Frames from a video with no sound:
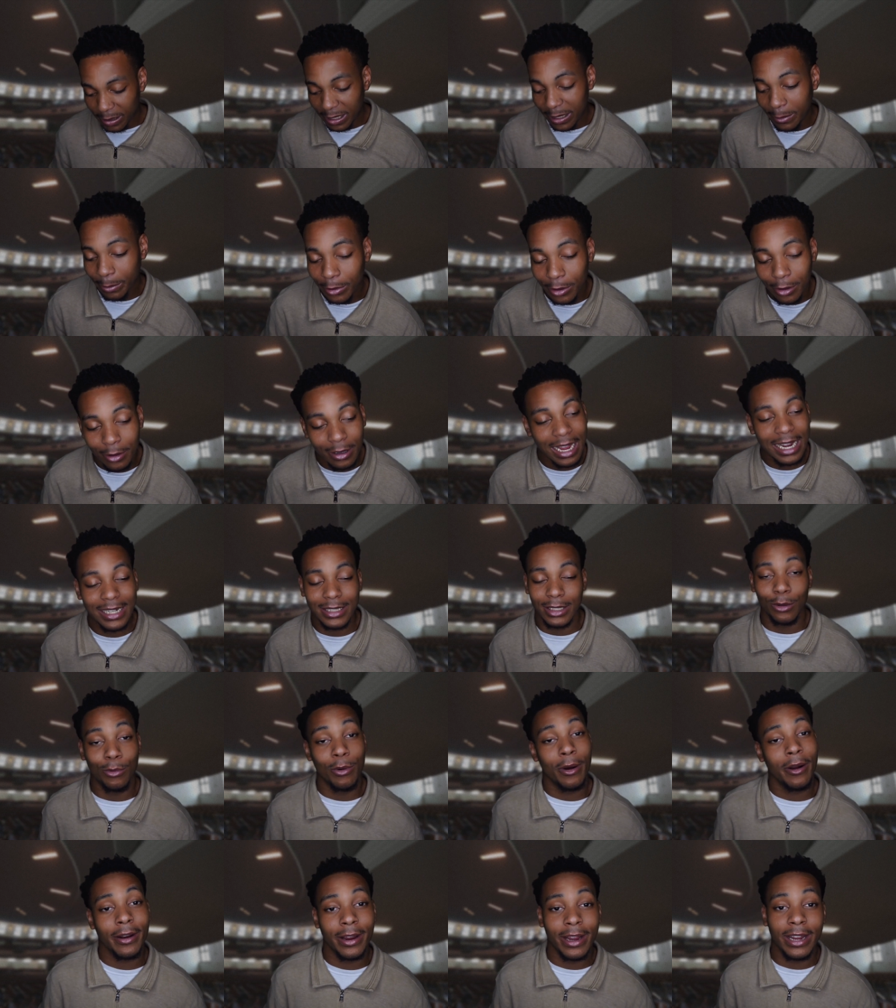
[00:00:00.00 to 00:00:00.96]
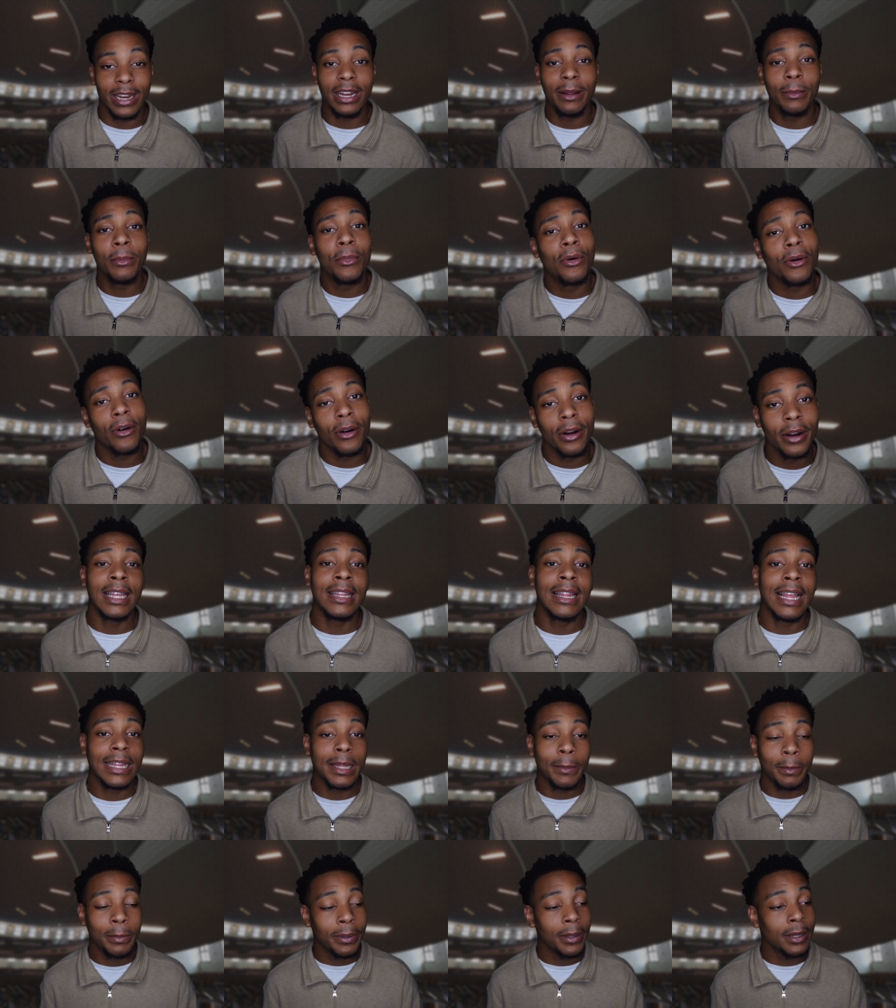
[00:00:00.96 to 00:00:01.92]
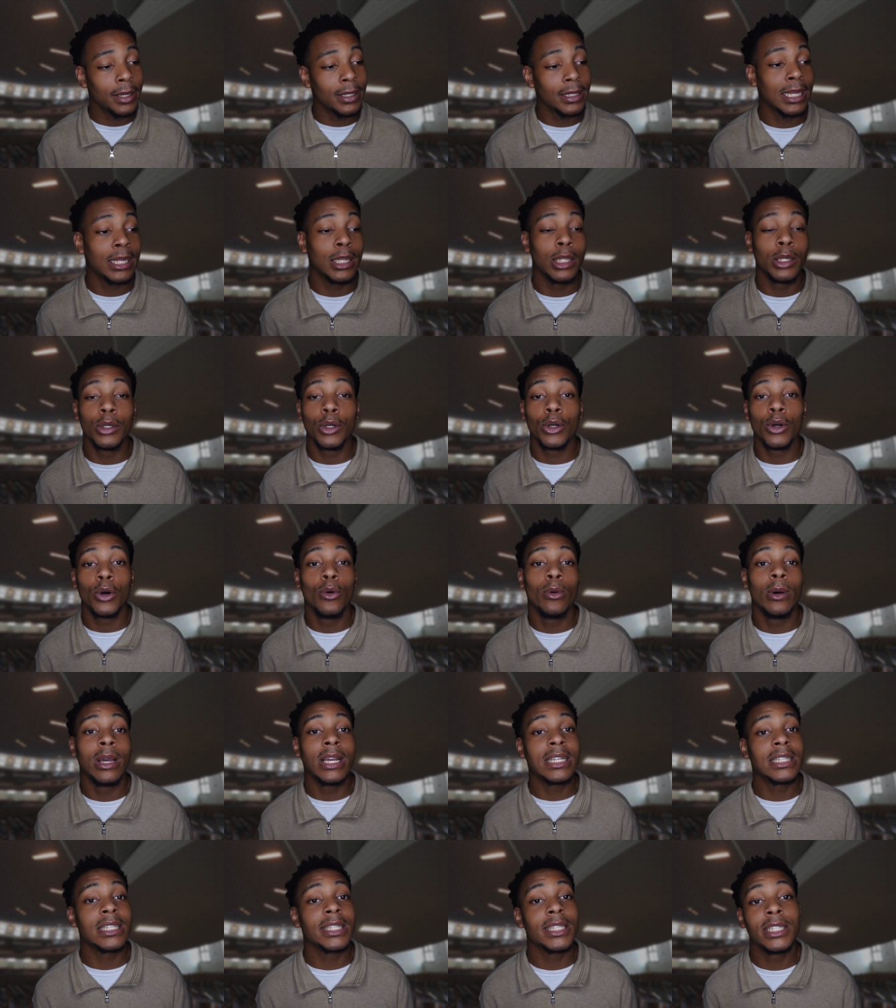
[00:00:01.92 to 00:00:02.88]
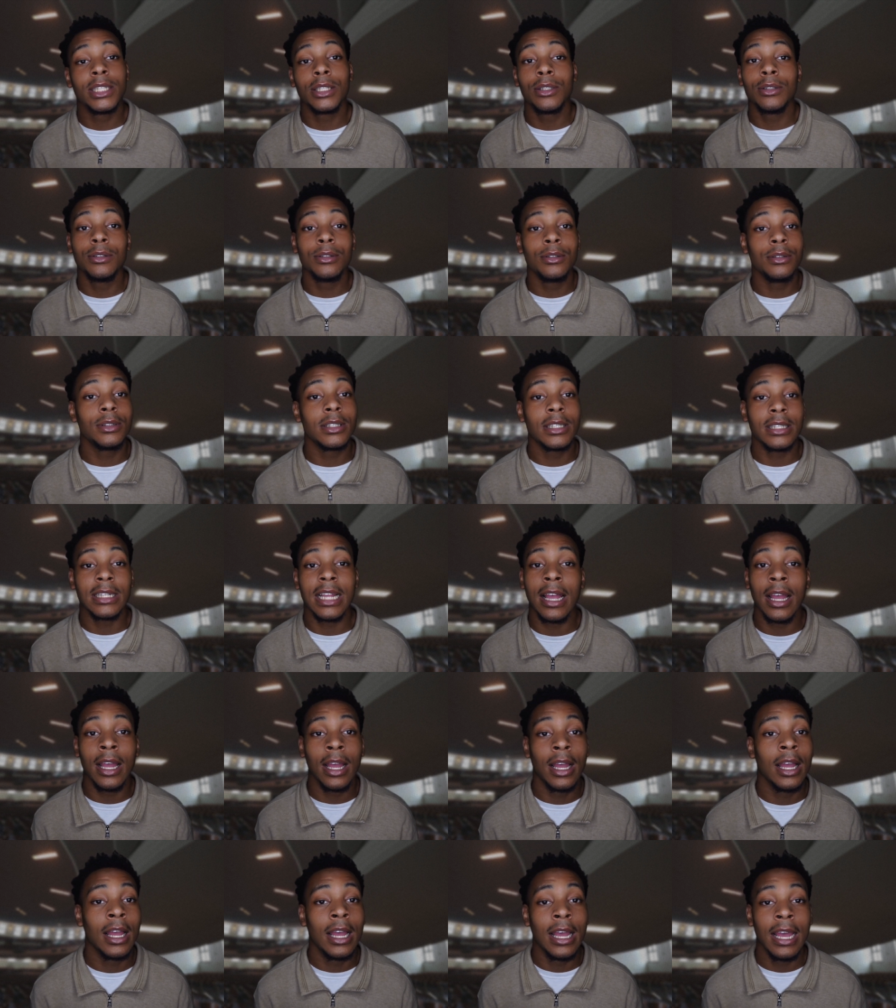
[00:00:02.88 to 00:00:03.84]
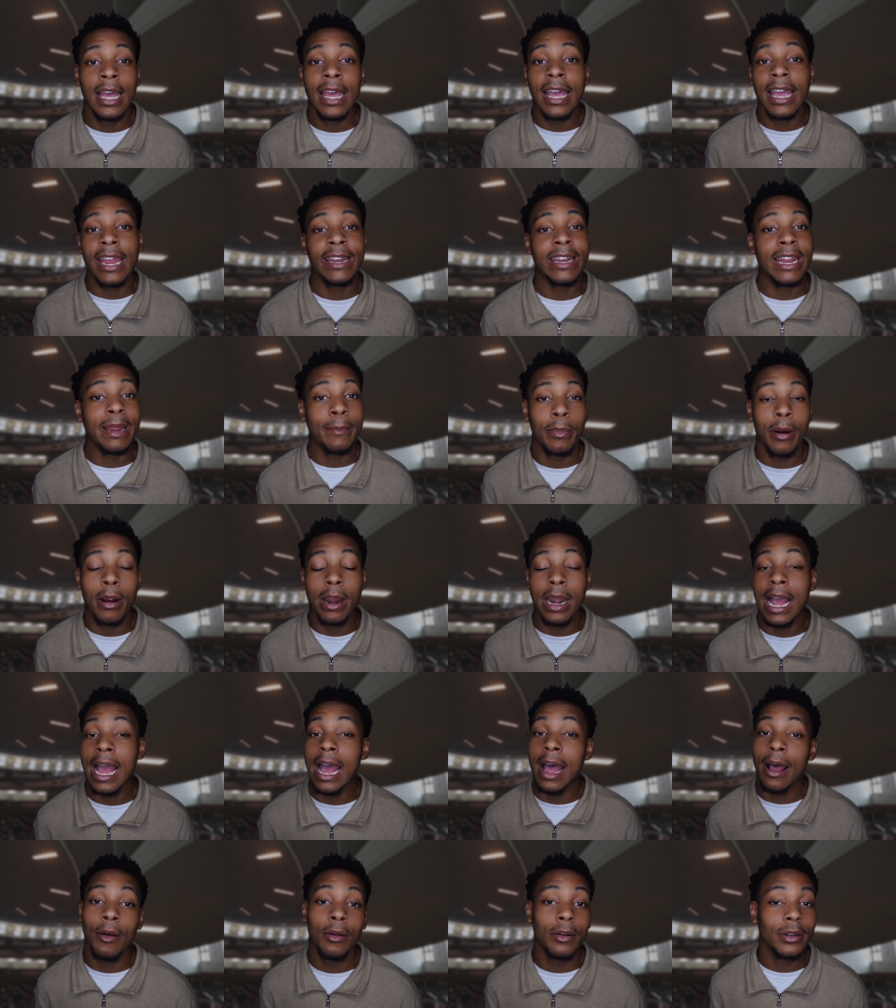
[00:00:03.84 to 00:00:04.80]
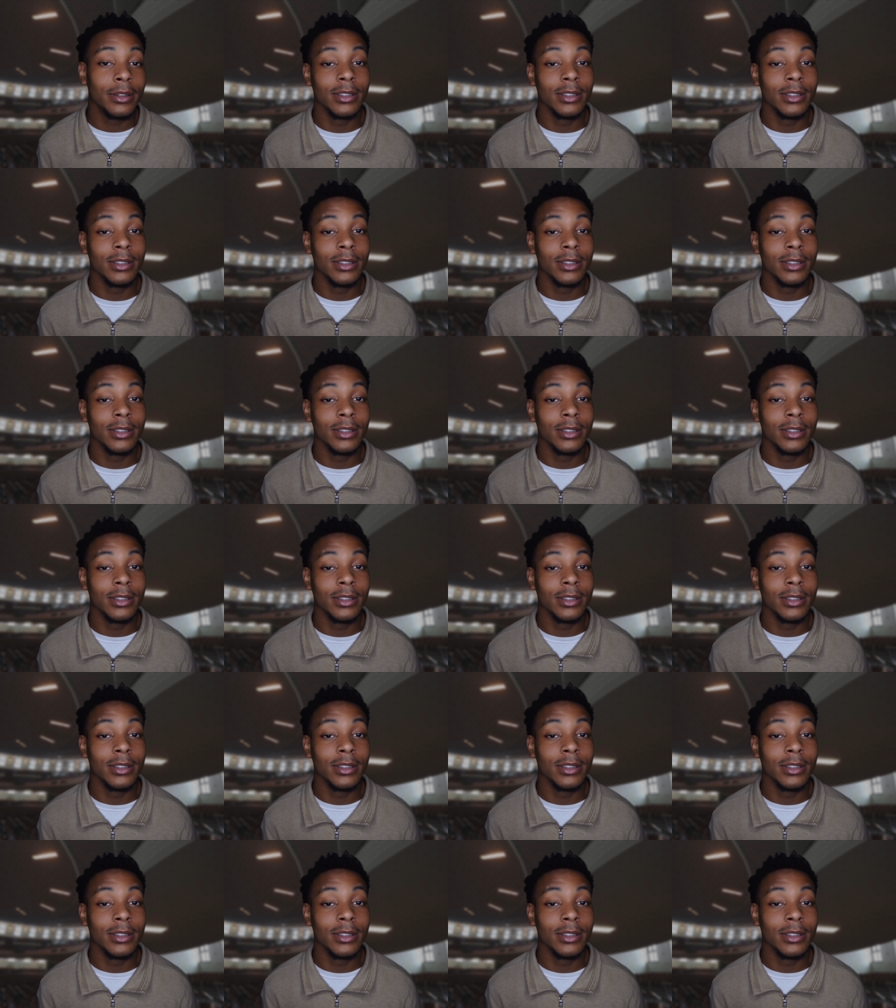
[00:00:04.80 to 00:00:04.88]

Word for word: people don't like to work anymore. They like to put their little quick singles and they burn out.